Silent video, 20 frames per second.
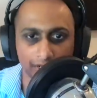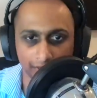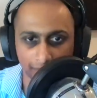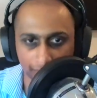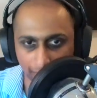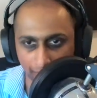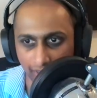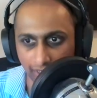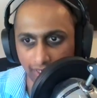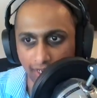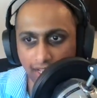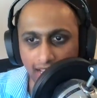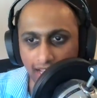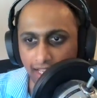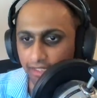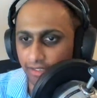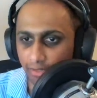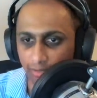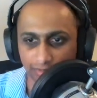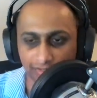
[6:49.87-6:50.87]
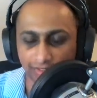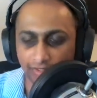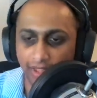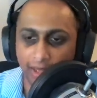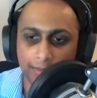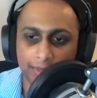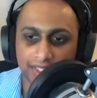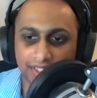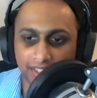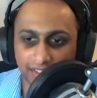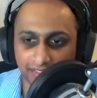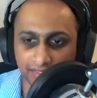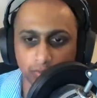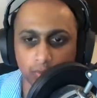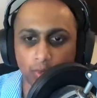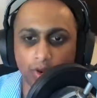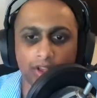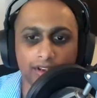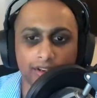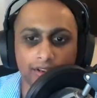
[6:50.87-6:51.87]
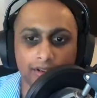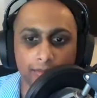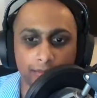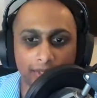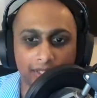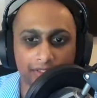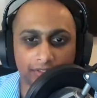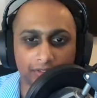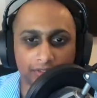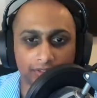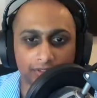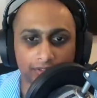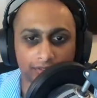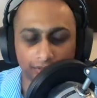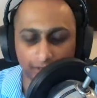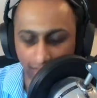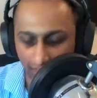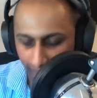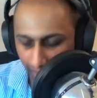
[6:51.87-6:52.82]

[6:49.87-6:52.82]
right. And look, so I mean, that's one method, right?